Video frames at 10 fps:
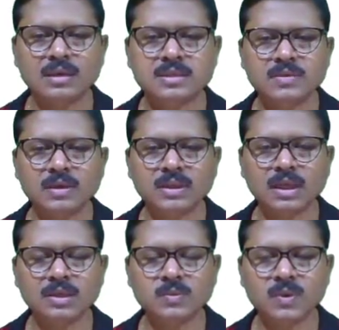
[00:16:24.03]
is
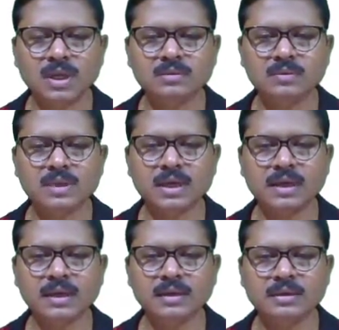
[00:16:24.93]
not equal to
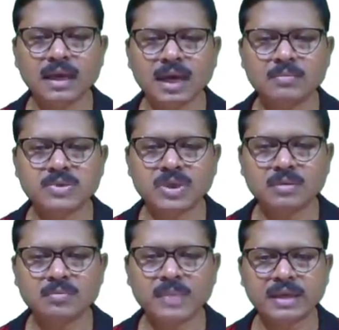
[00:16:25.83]
the heat
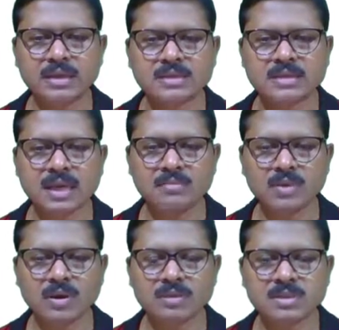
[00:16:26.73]
absorbed by the
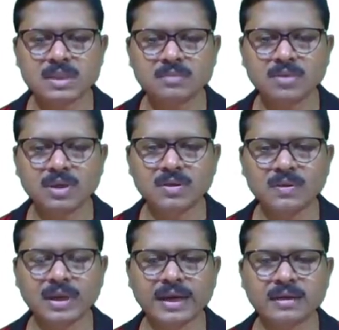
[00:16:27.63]
same oxygen
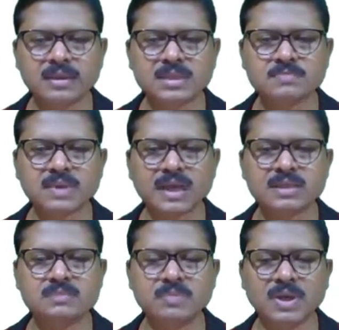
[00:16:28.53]
molecule at this
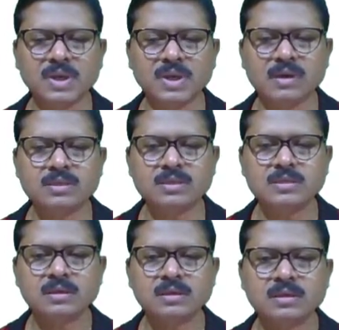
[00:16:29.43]
place,
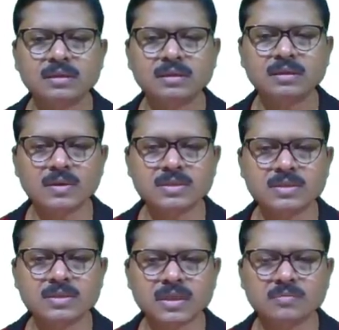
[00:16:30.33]
because the
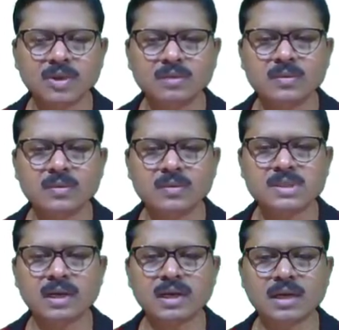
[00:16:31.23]
oxygen
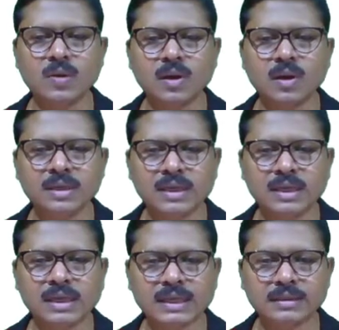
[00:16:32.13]
molecules are
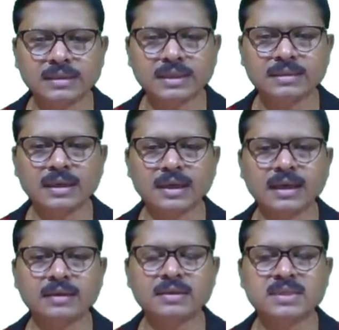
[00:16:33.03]
already heated
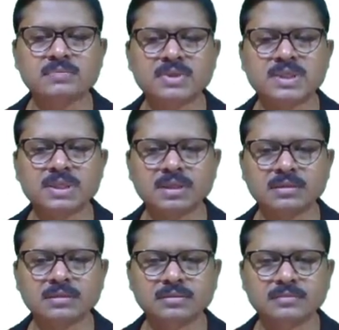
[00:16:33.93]
at this position.